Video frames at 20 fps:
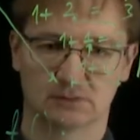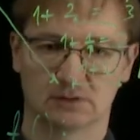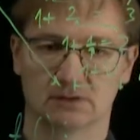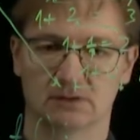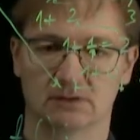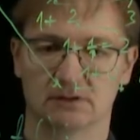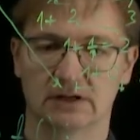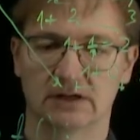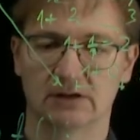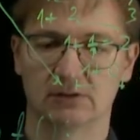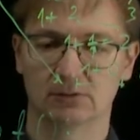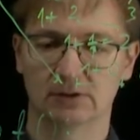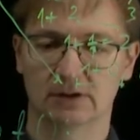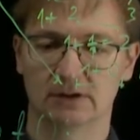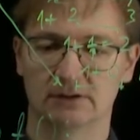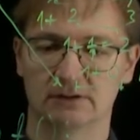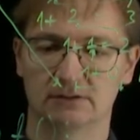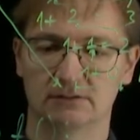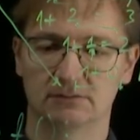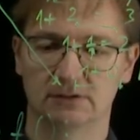
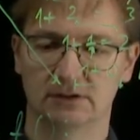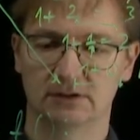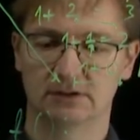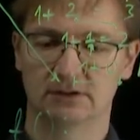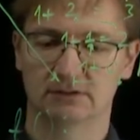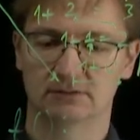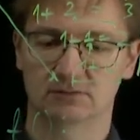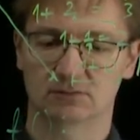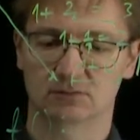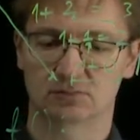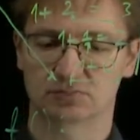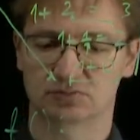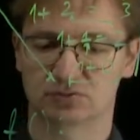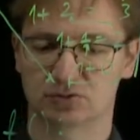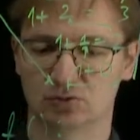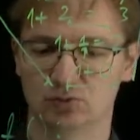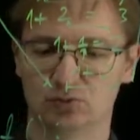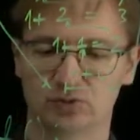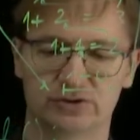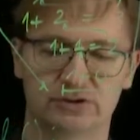regular
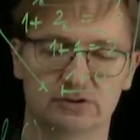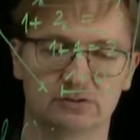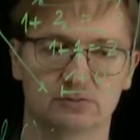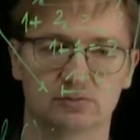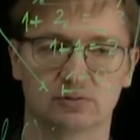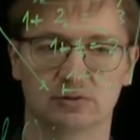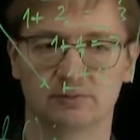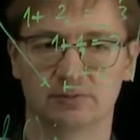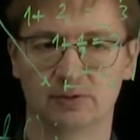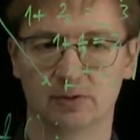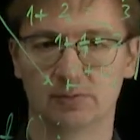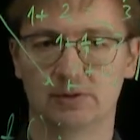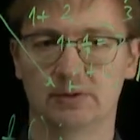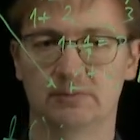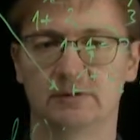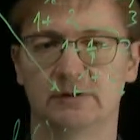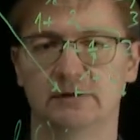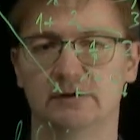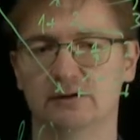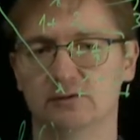solution to a problem
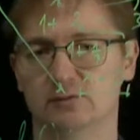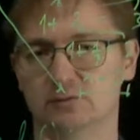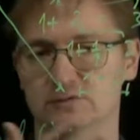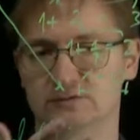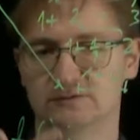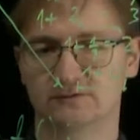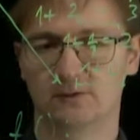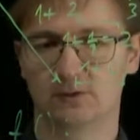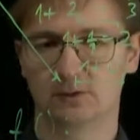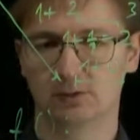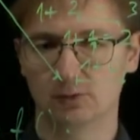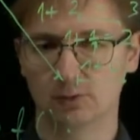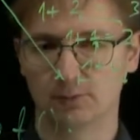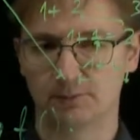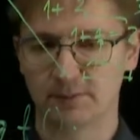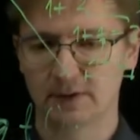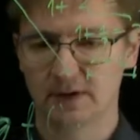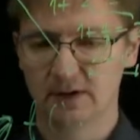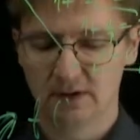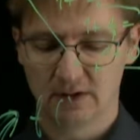where I use for
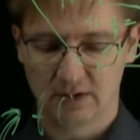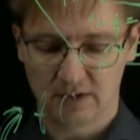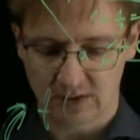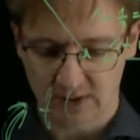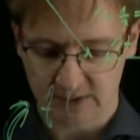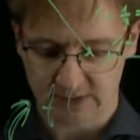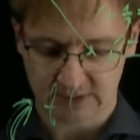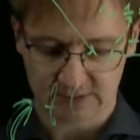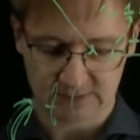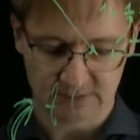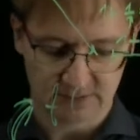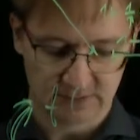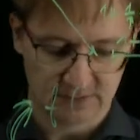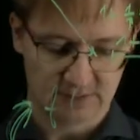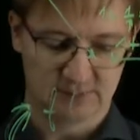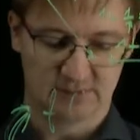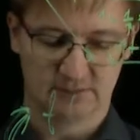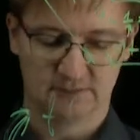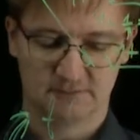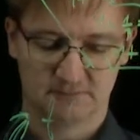loop, I can
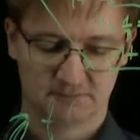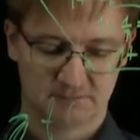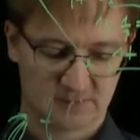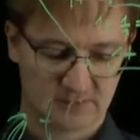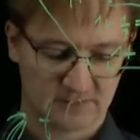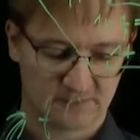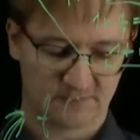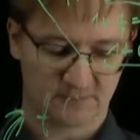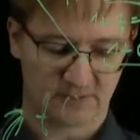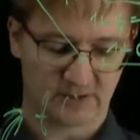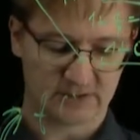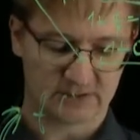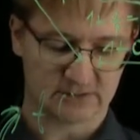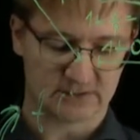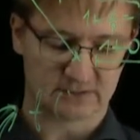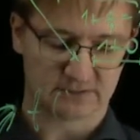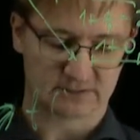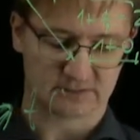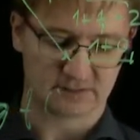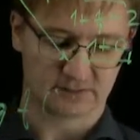write
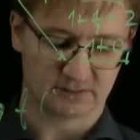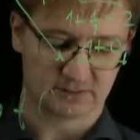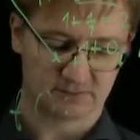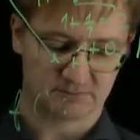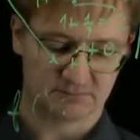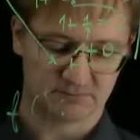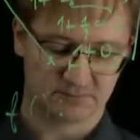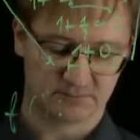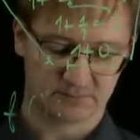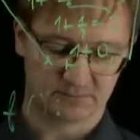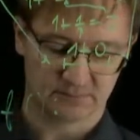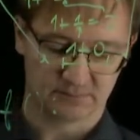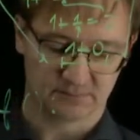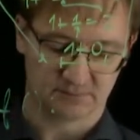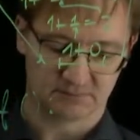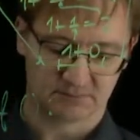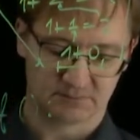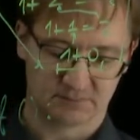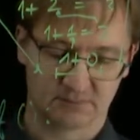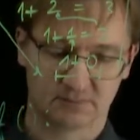it
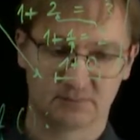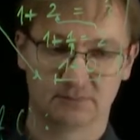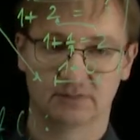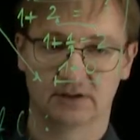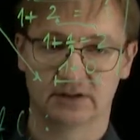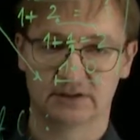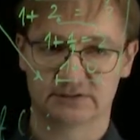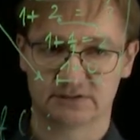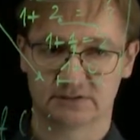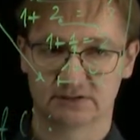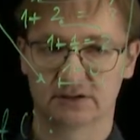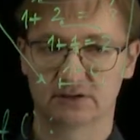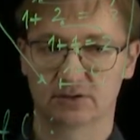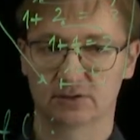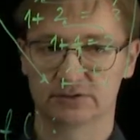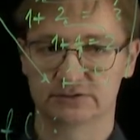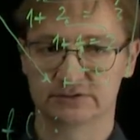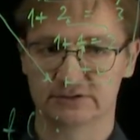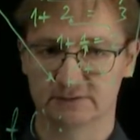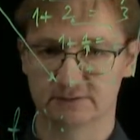as a
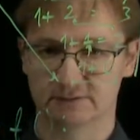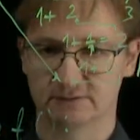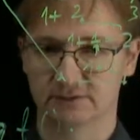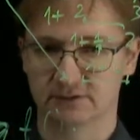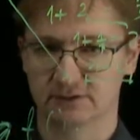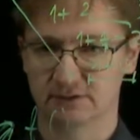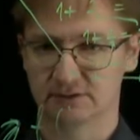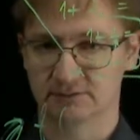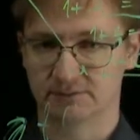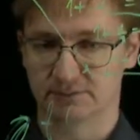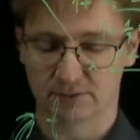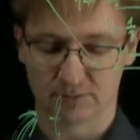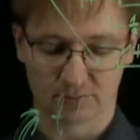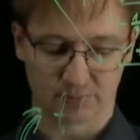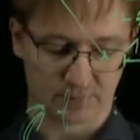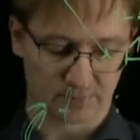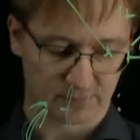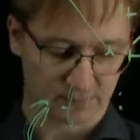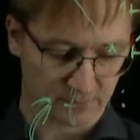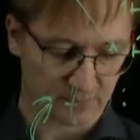recursive
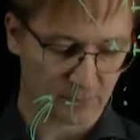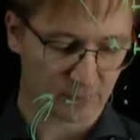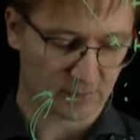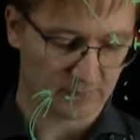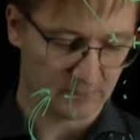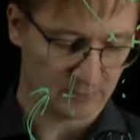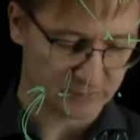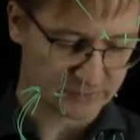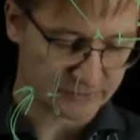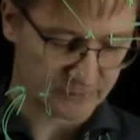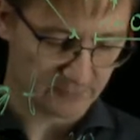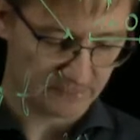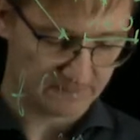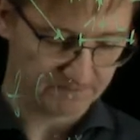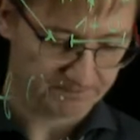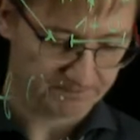program also.